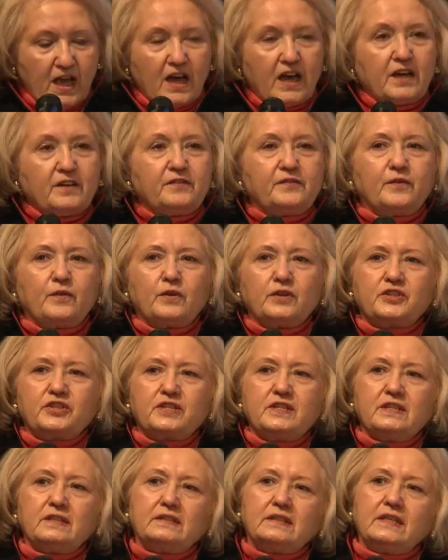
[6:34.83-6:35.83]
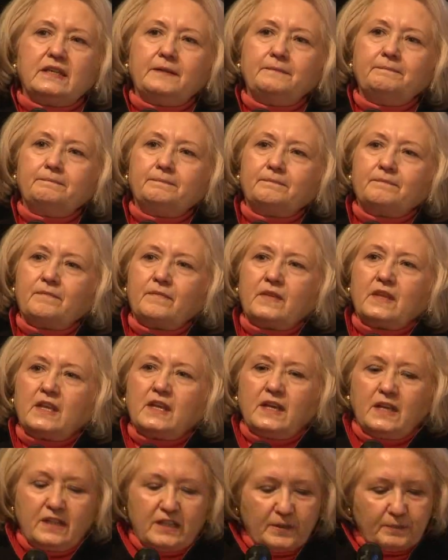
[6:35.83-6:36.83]
Unfortunately,
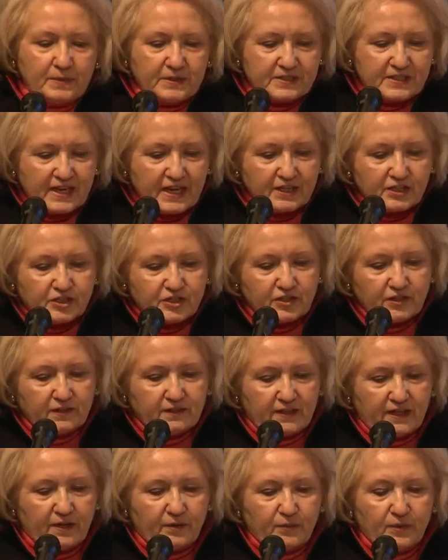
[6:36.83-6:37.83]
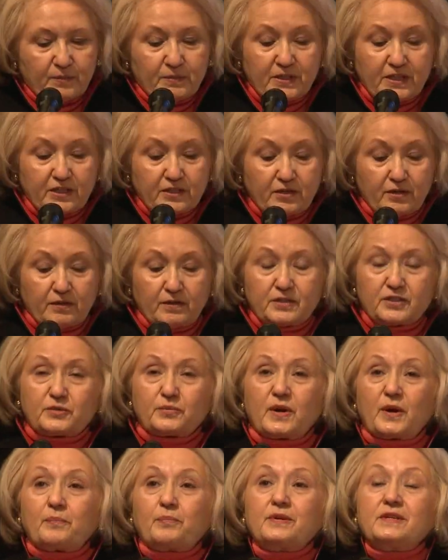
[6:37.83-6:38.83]
the potential that women and
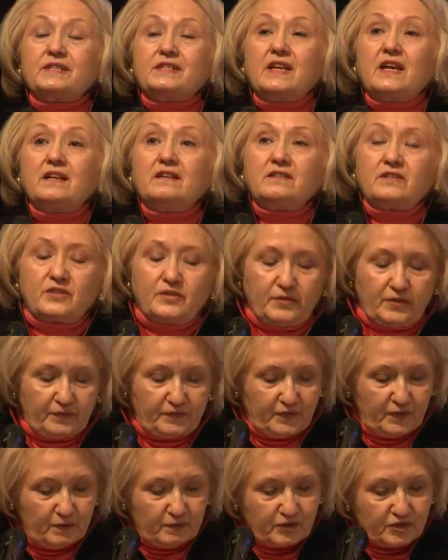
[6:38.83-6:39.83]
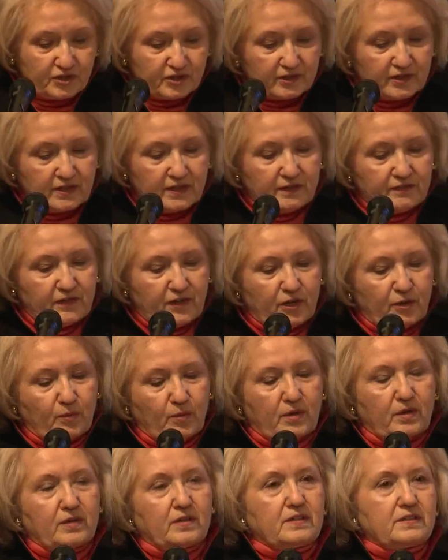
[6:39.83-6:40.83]
girls represent to the future of our
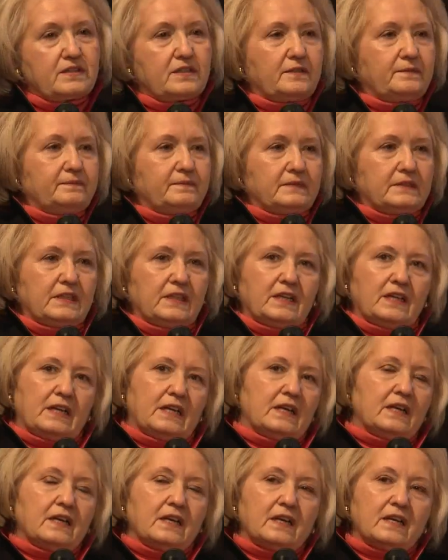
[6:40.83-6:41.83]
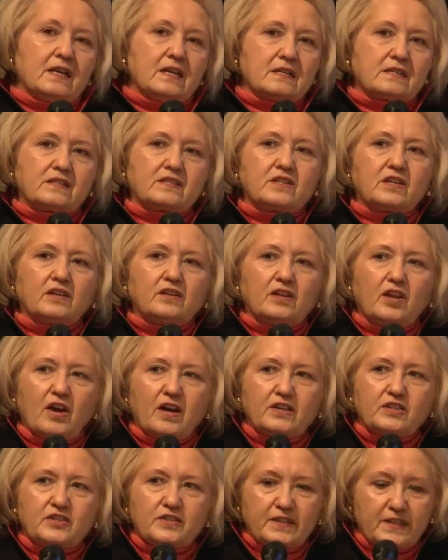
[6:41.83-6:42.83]
world is still
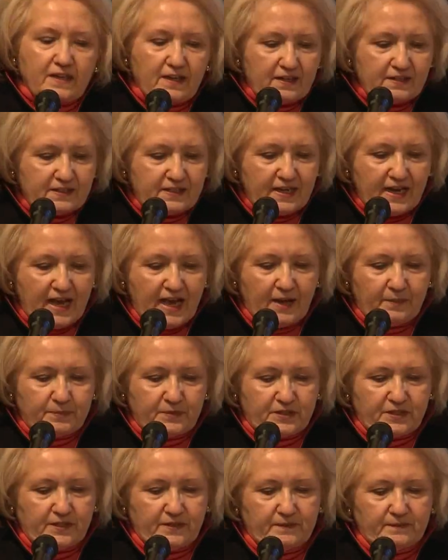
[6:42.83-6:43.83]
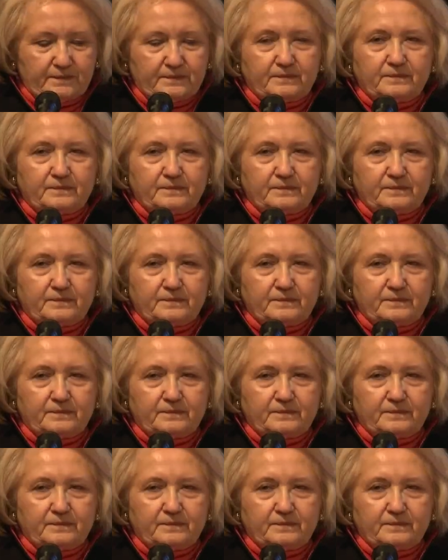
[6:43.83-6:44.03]
largely untapped.